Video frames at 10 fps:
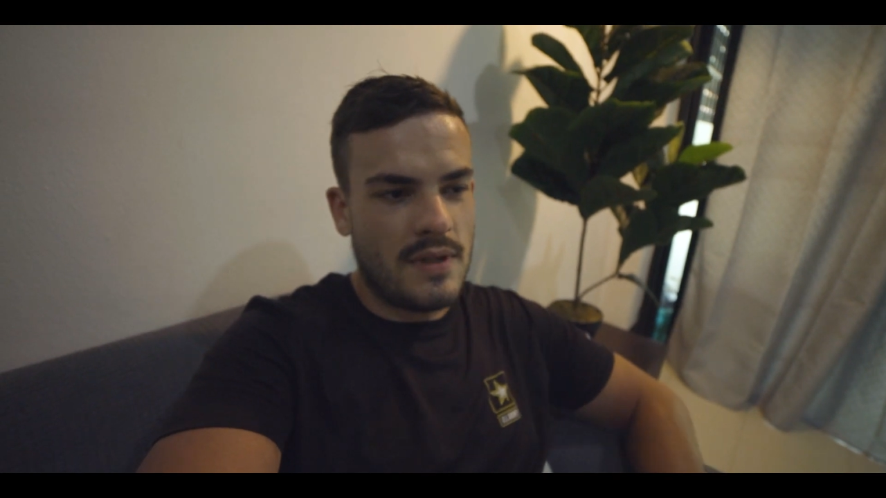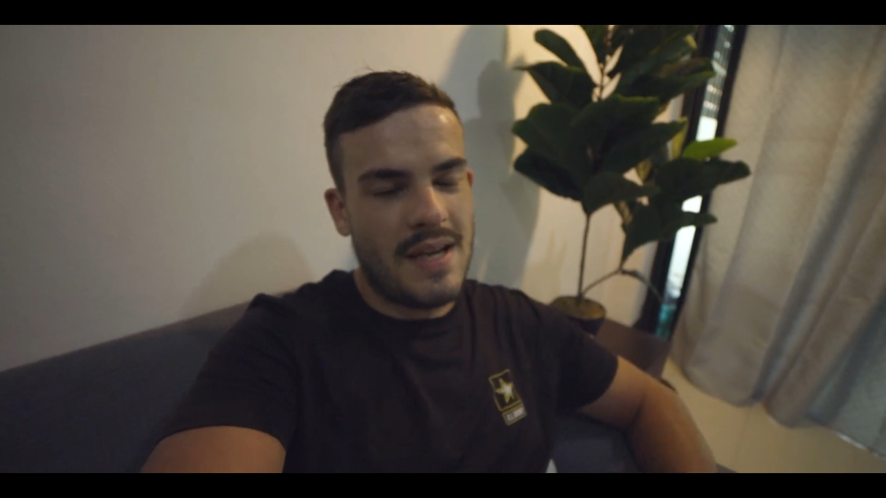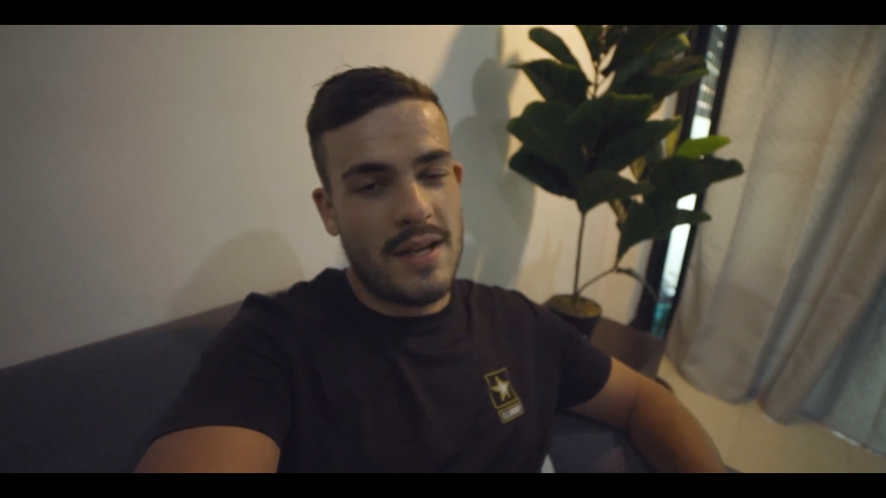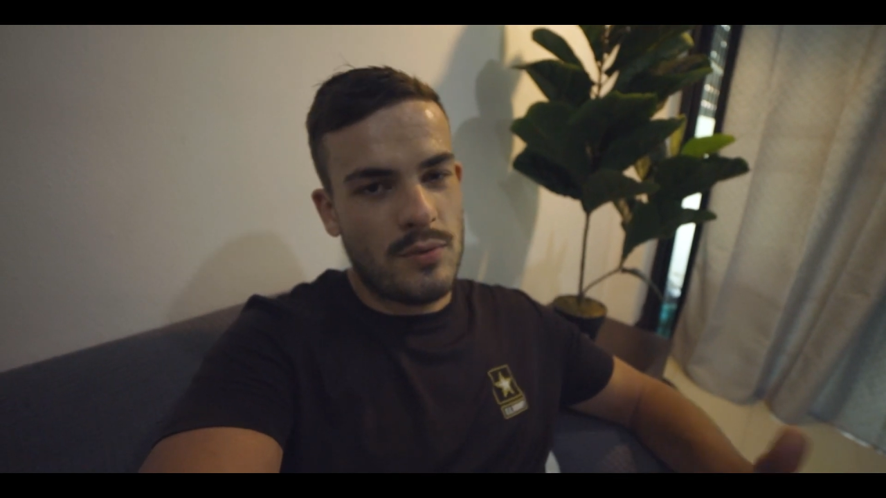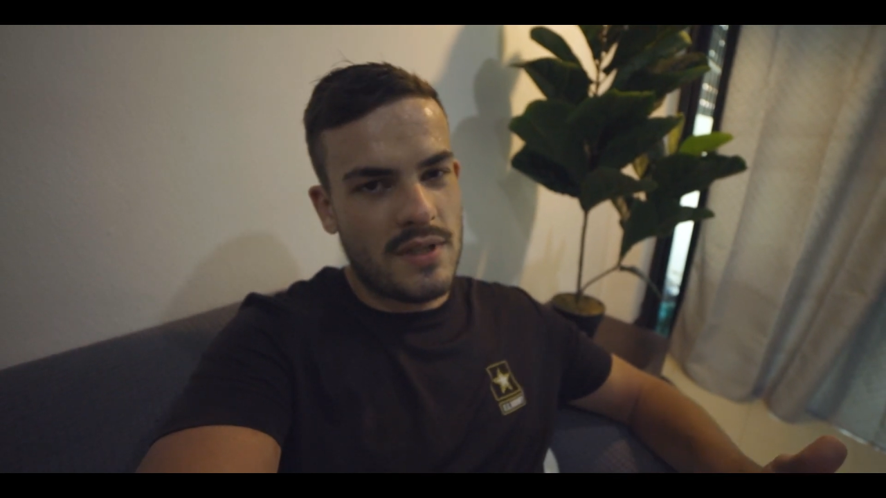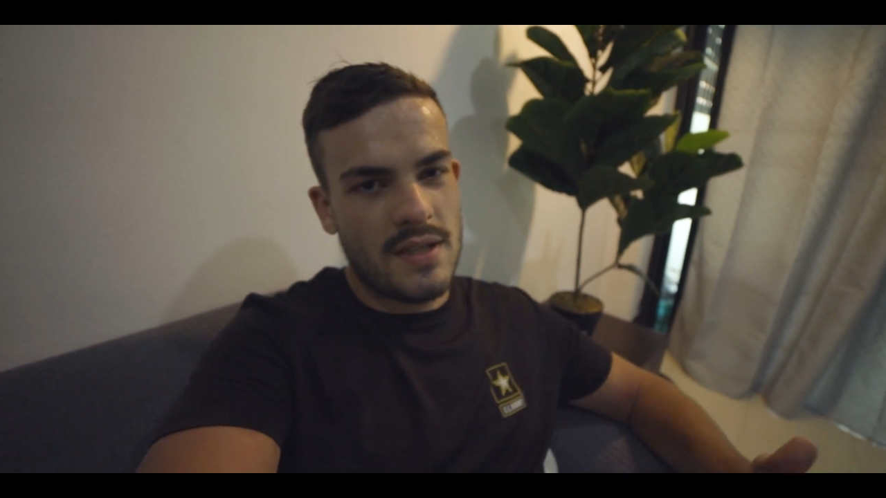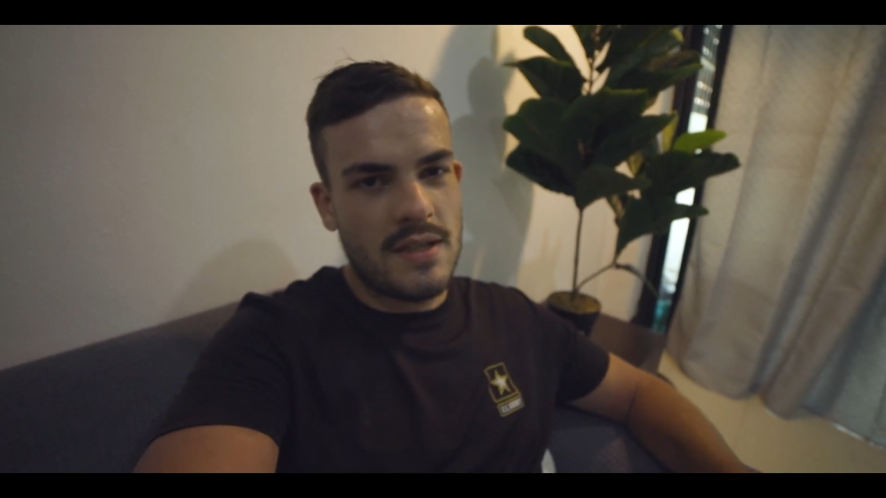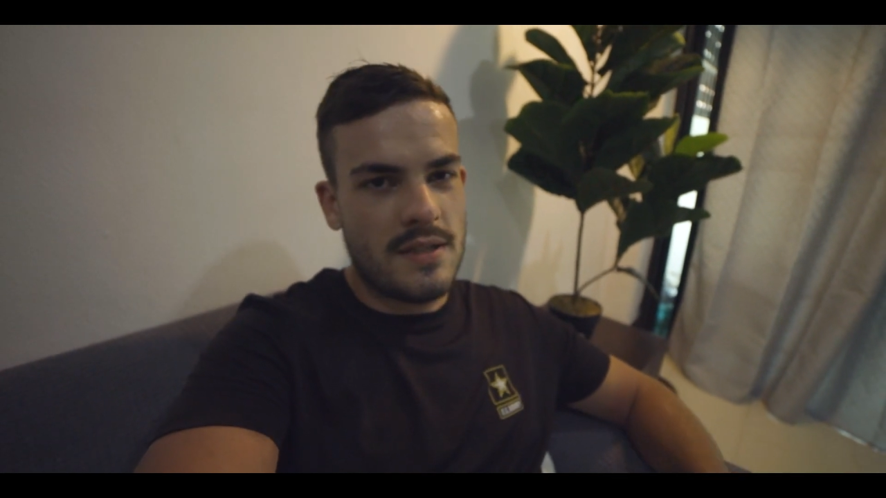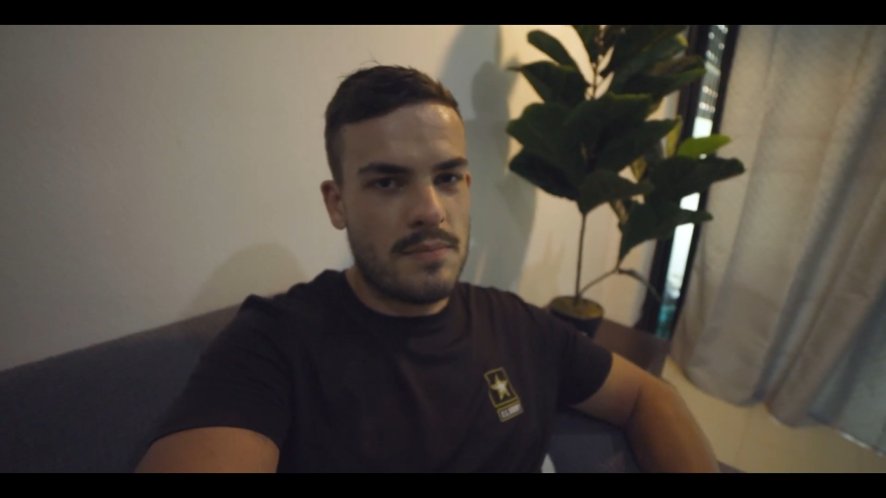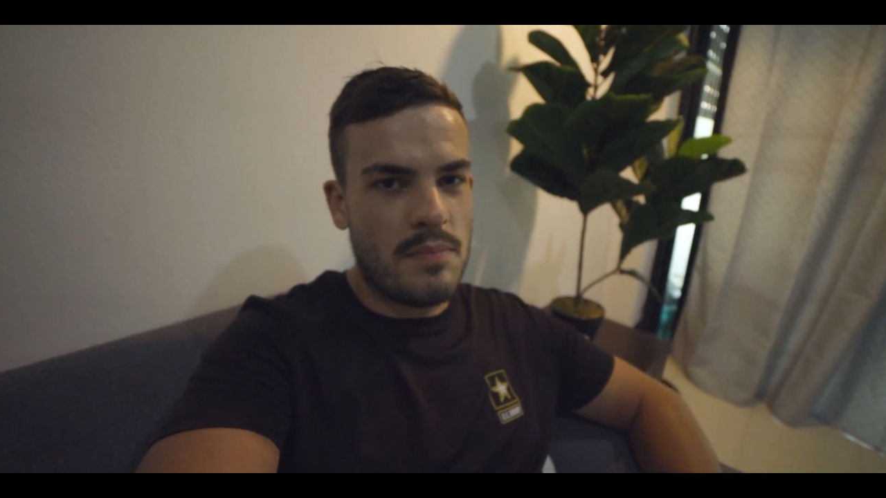Glad we did
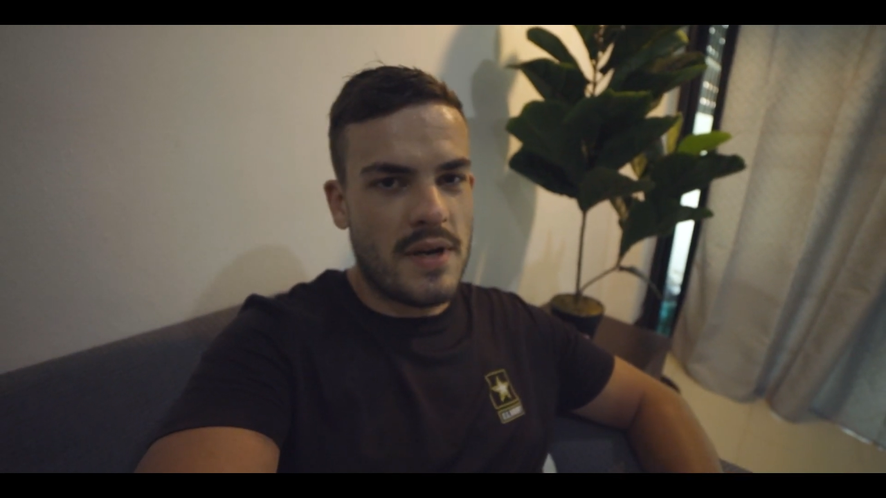it,